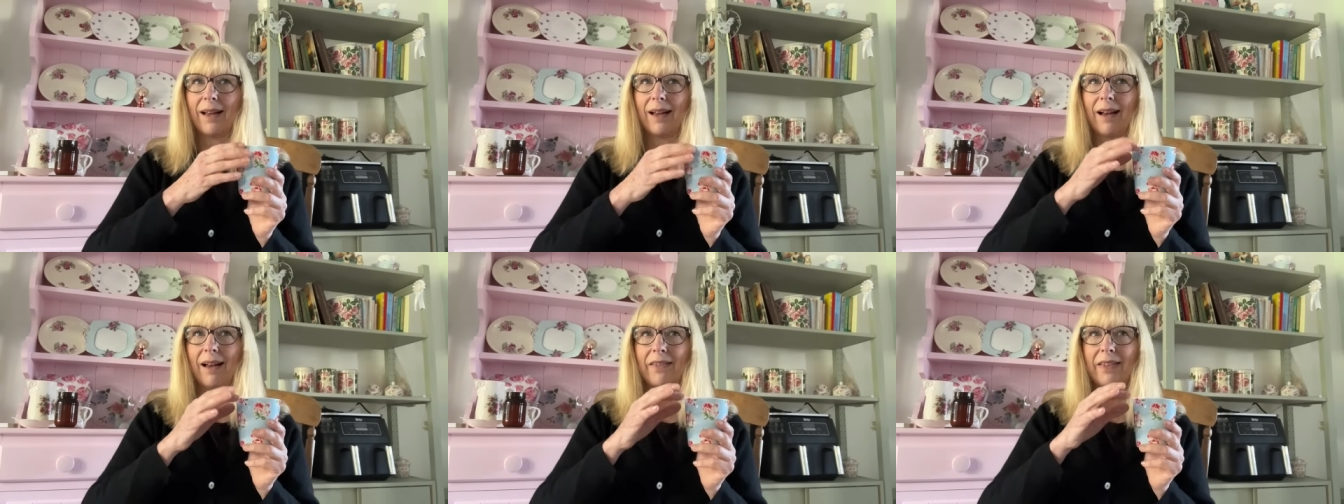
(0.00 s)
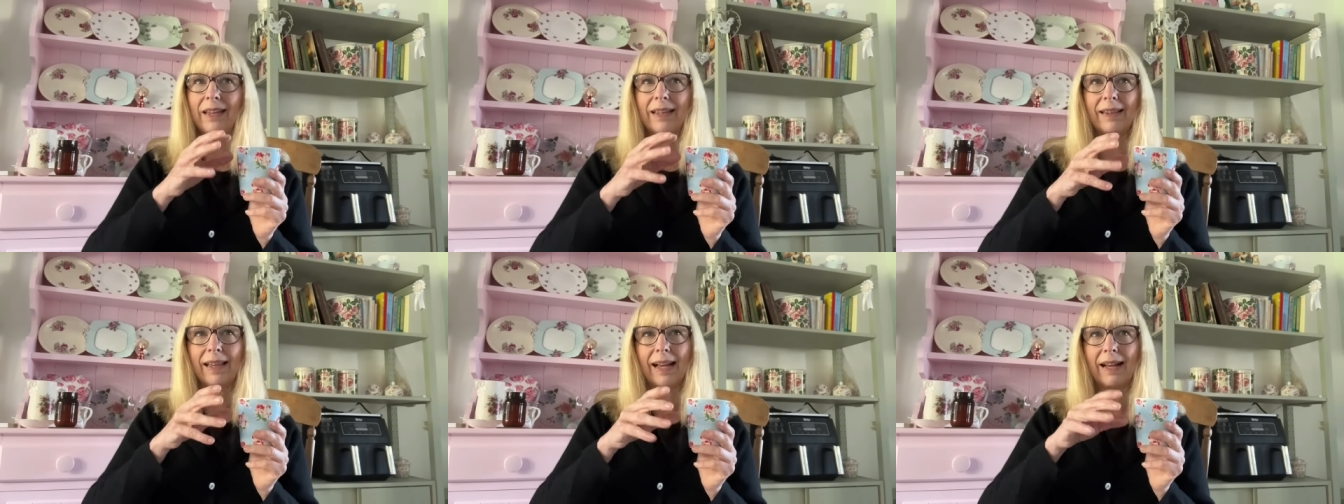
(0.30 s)
I
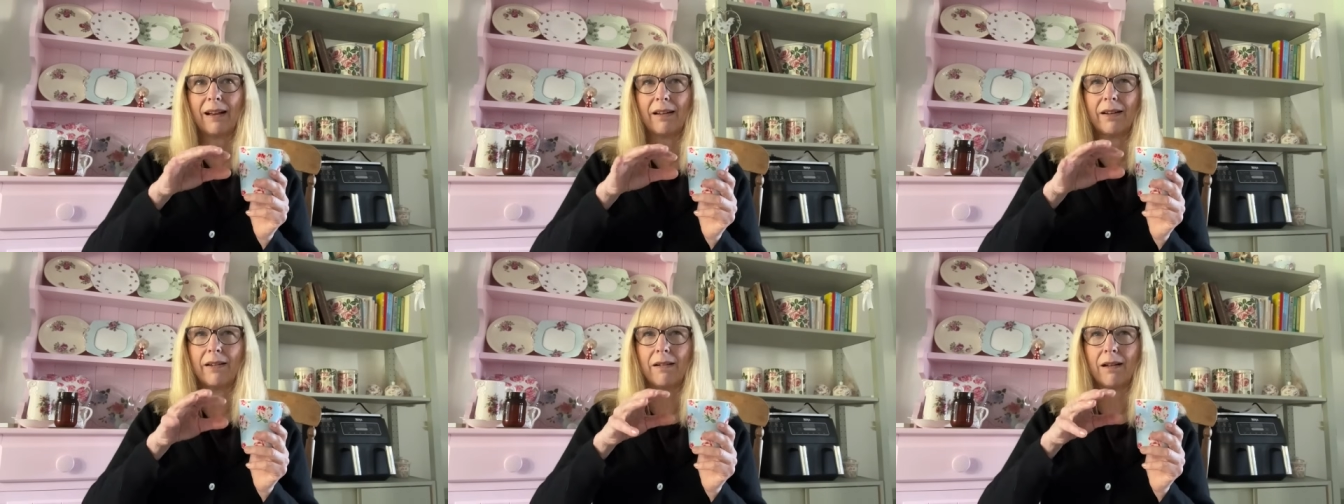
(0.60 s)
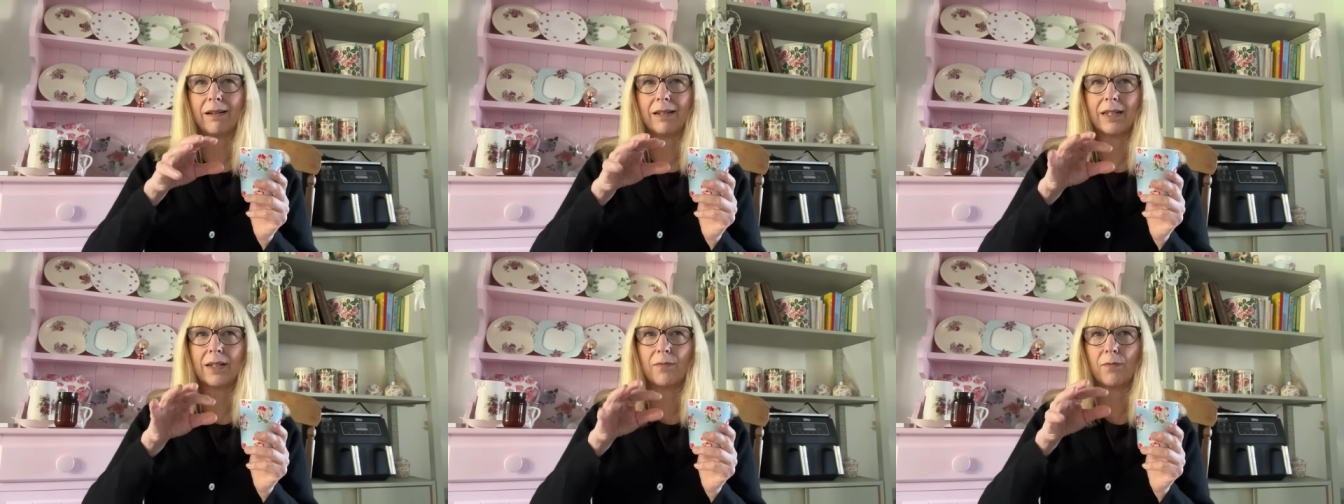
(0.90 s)
think they're kind of
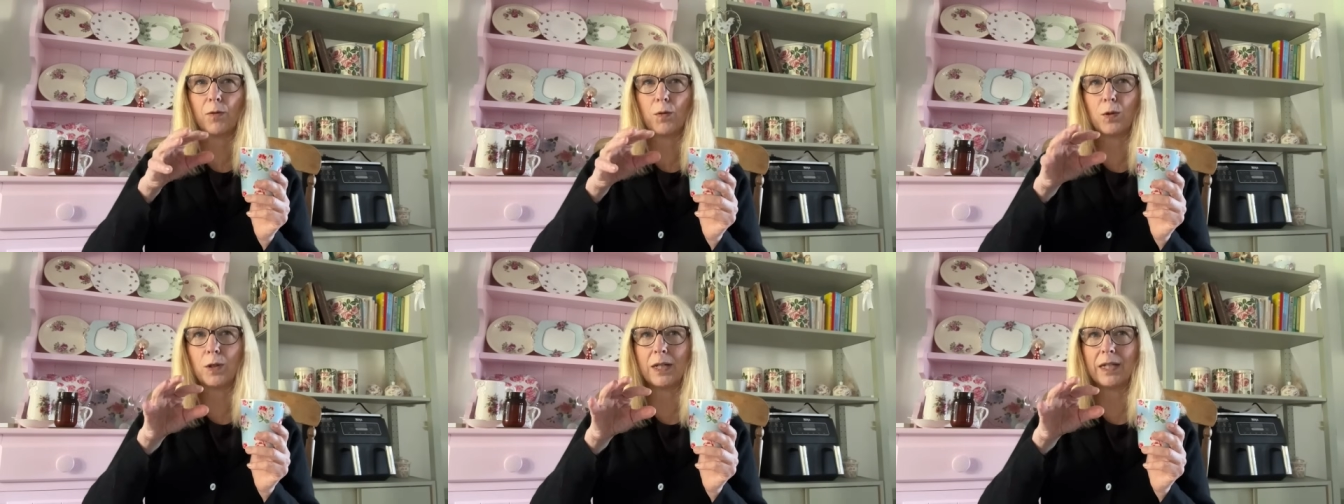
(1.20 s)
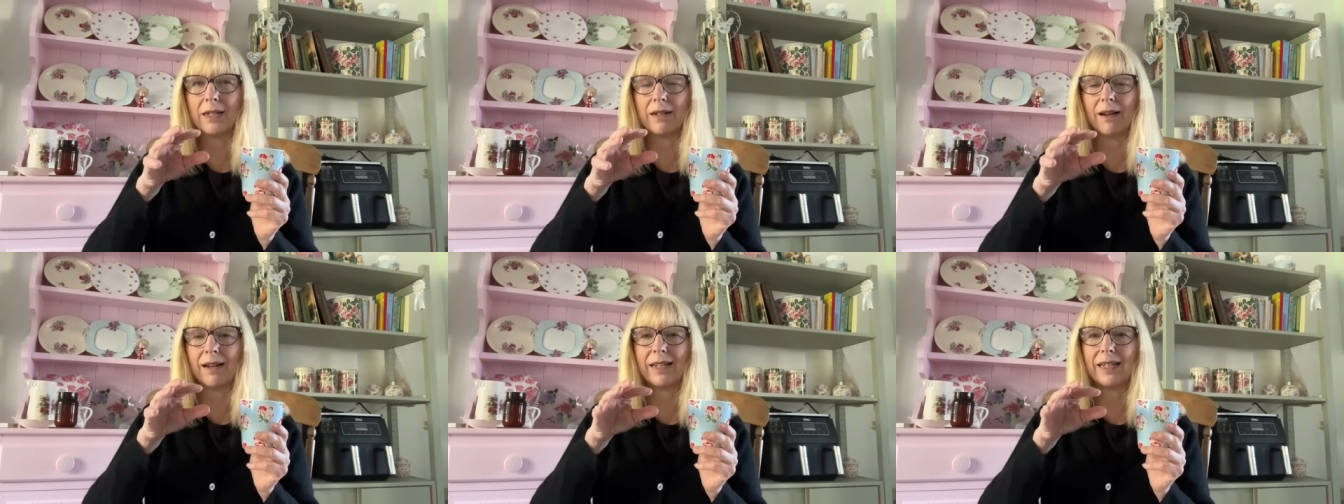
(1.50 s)
1940s,
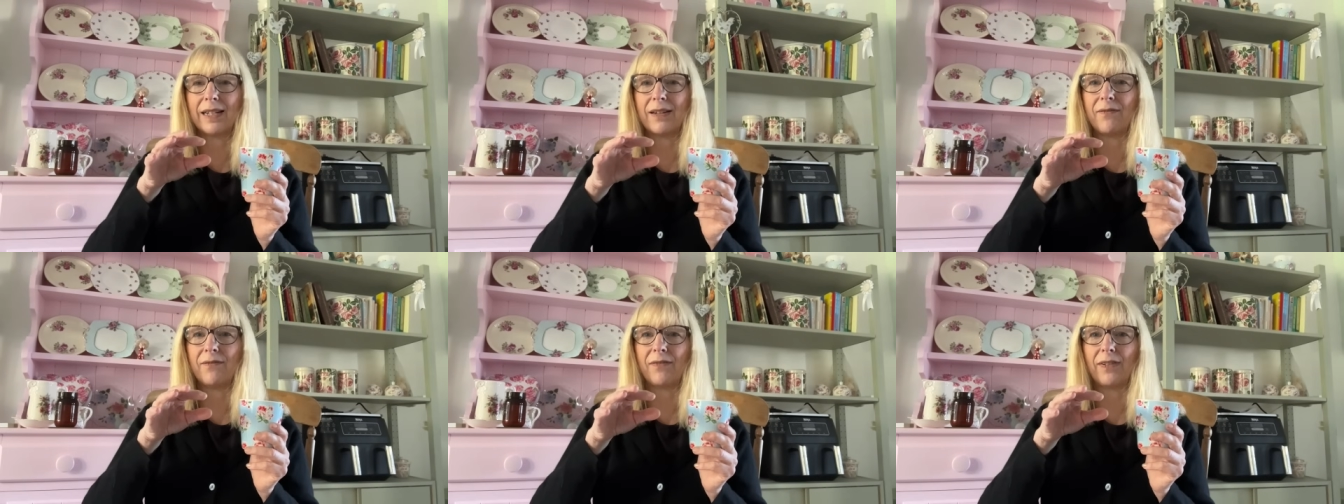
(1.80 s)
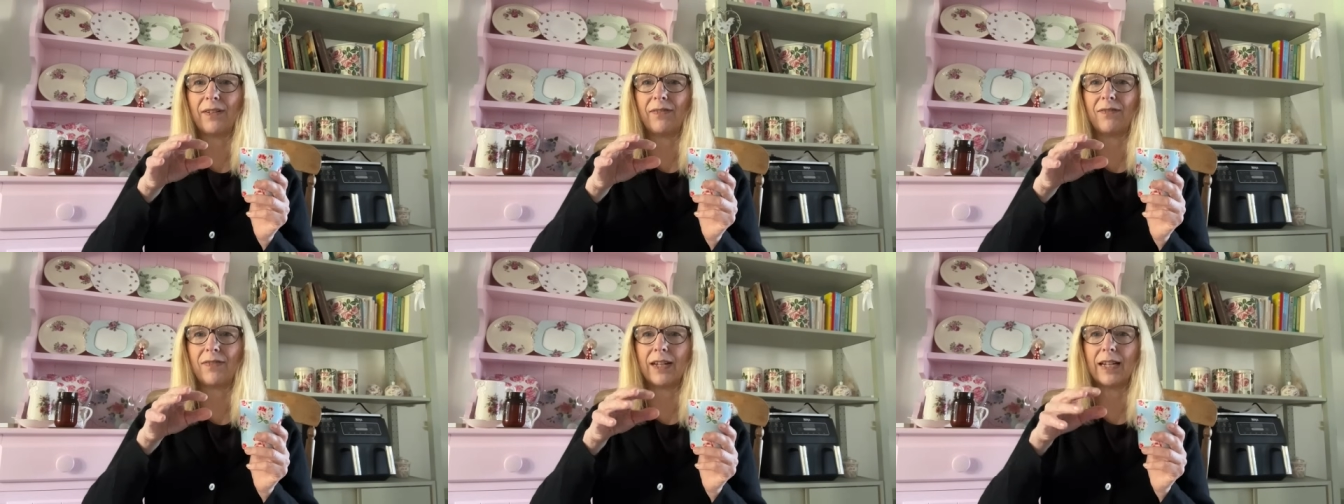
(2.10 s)

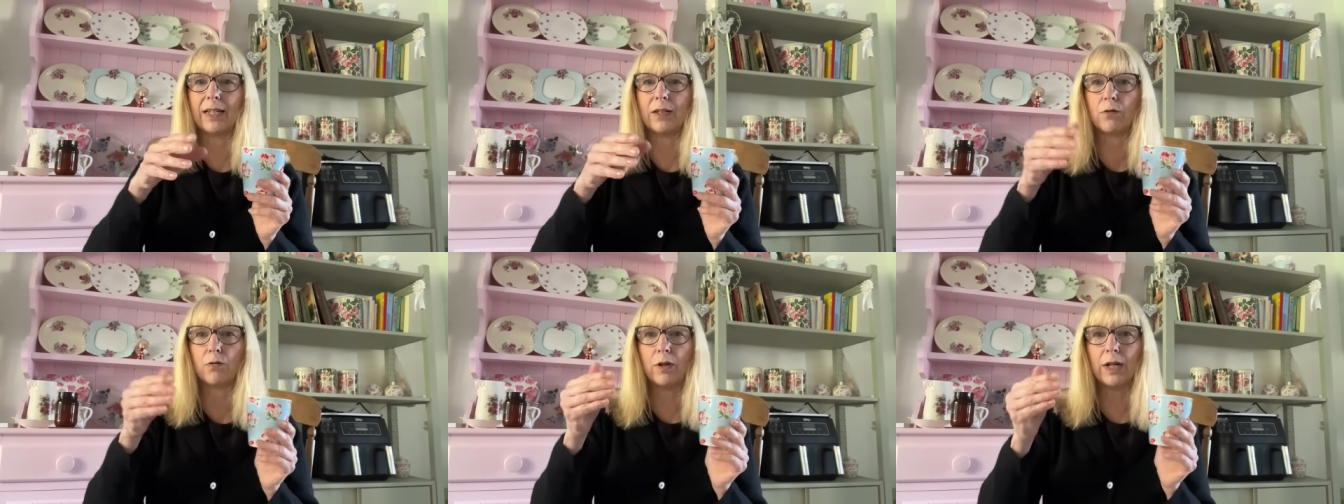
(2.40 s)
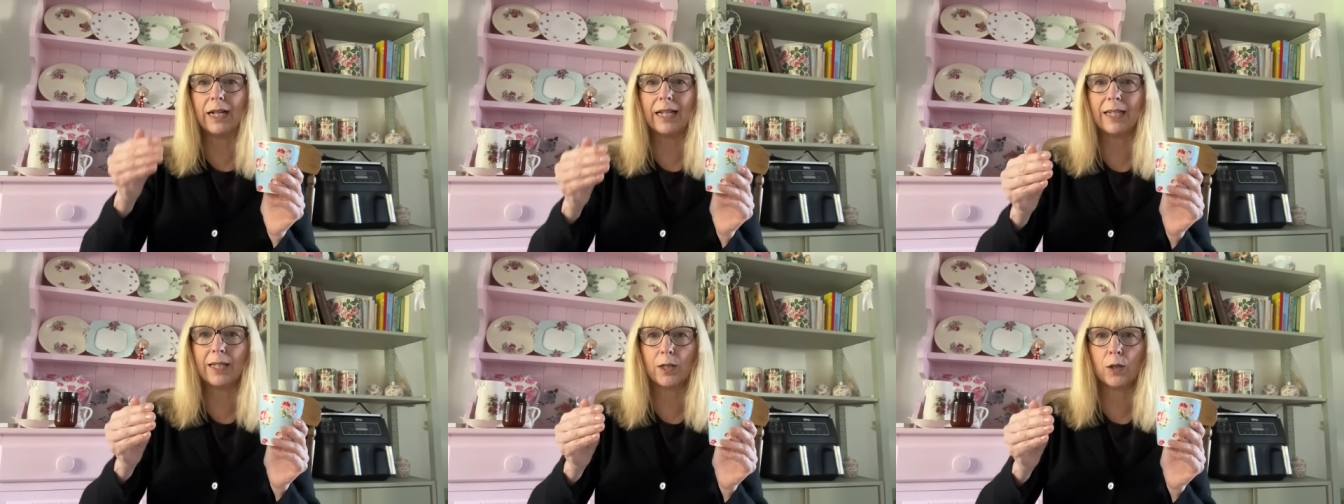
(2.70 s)
1950s,
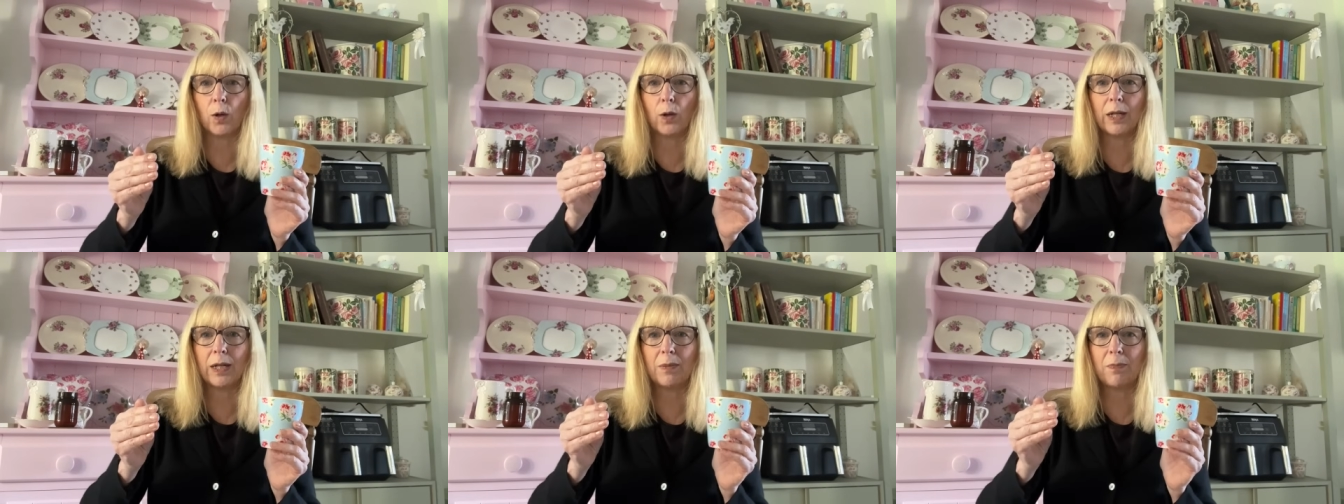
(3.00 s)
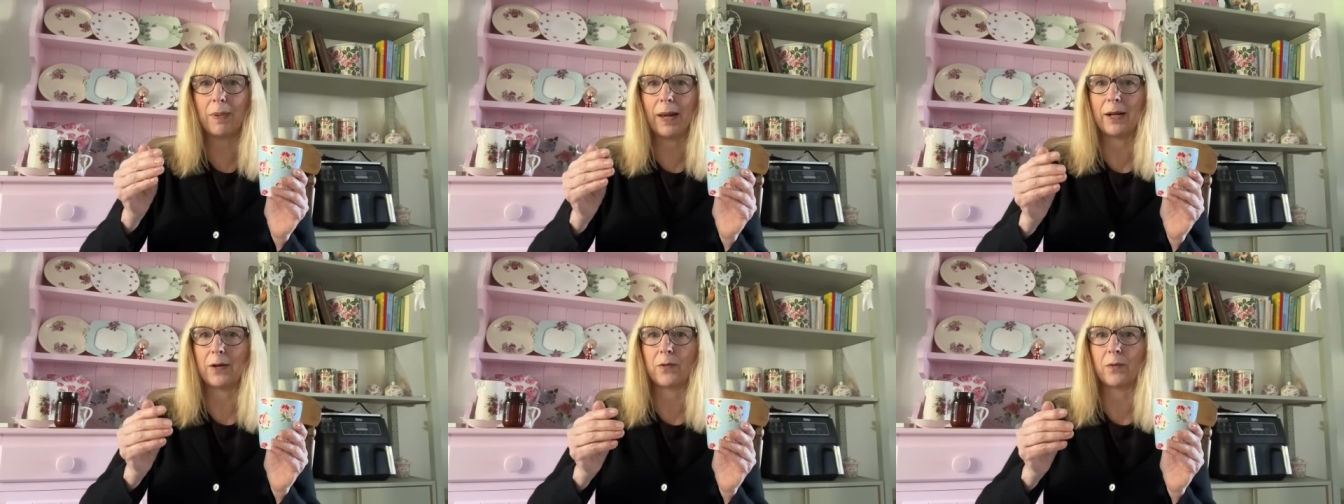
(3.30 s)
really solid
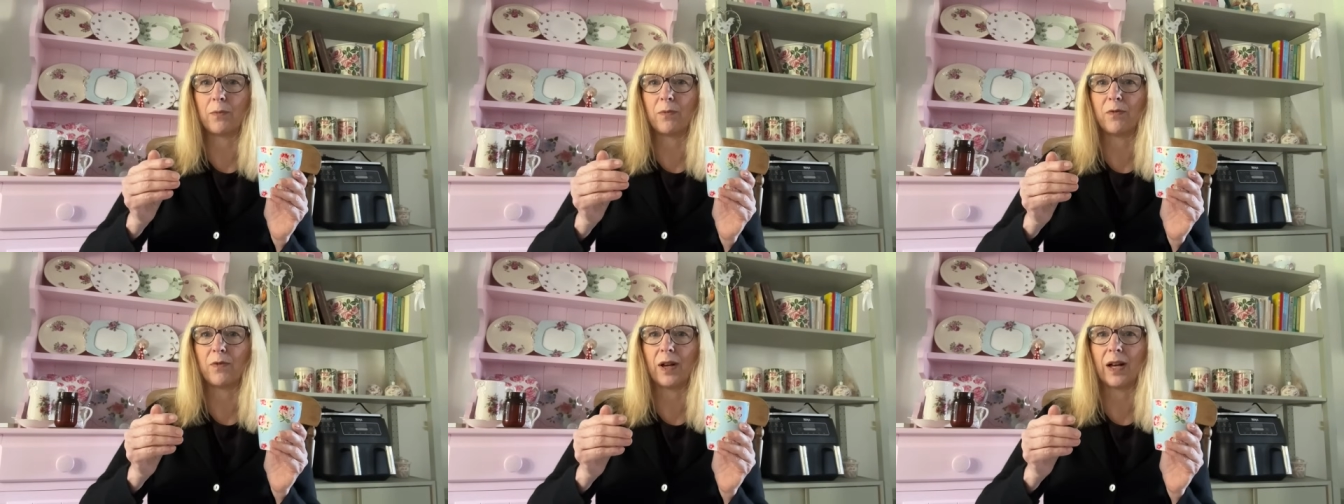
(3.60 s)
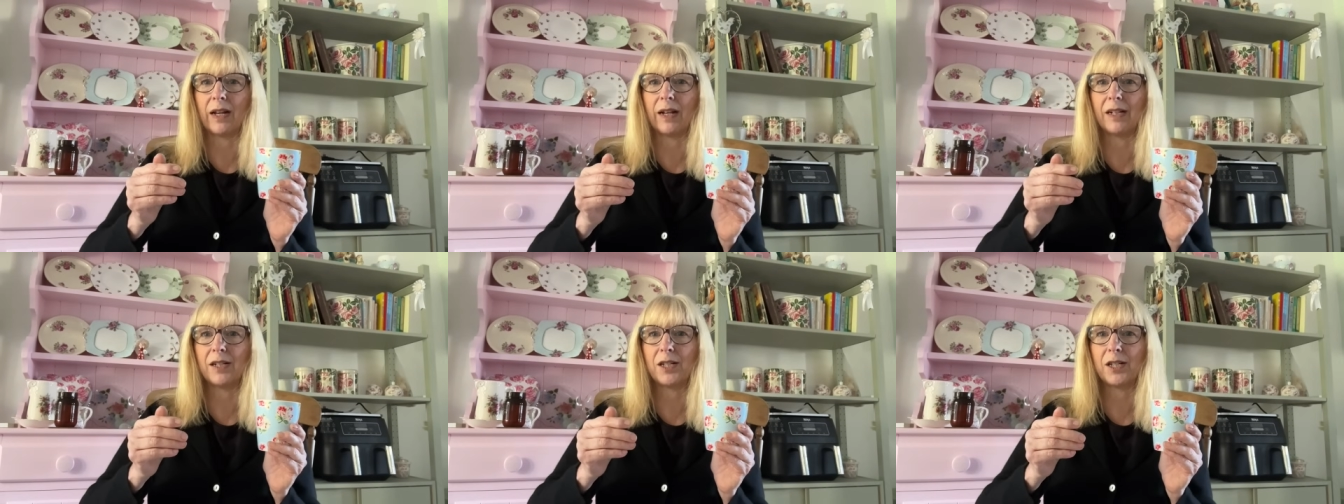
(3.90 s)
bedroom
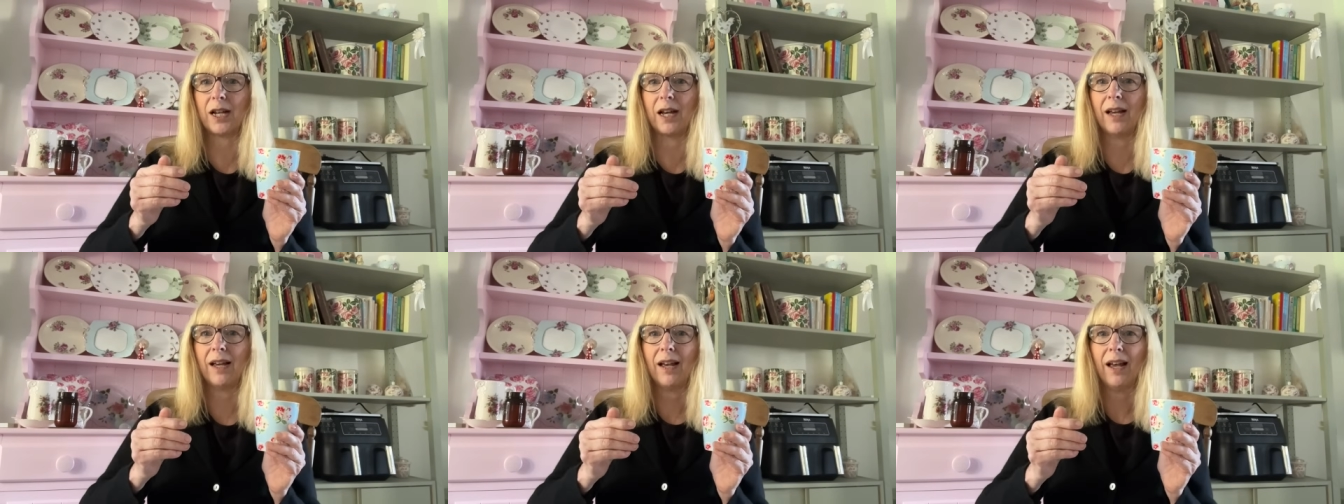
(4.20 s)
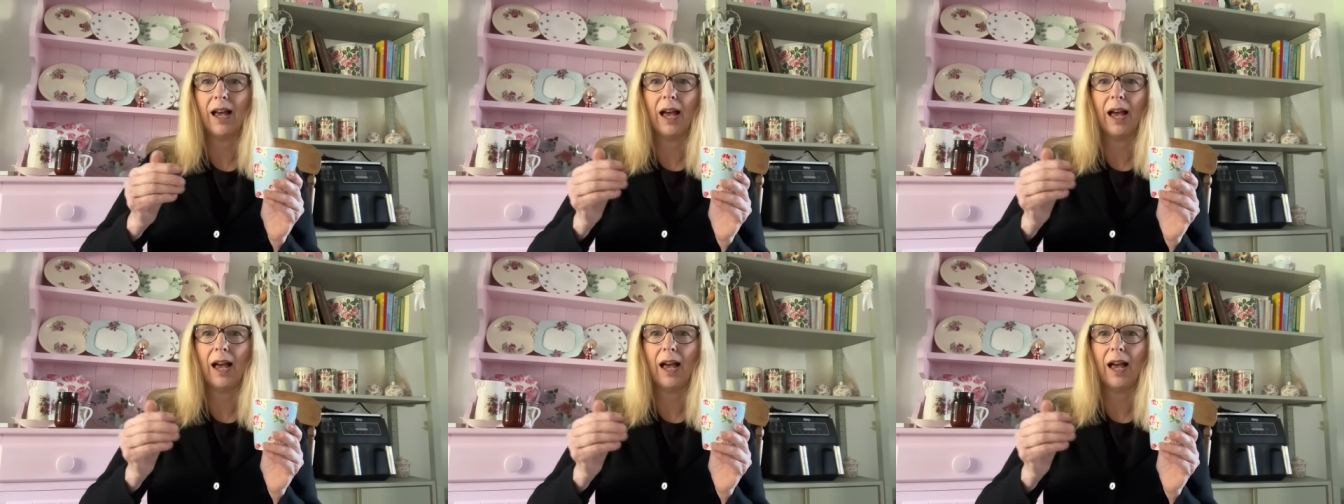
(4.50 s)
furniture.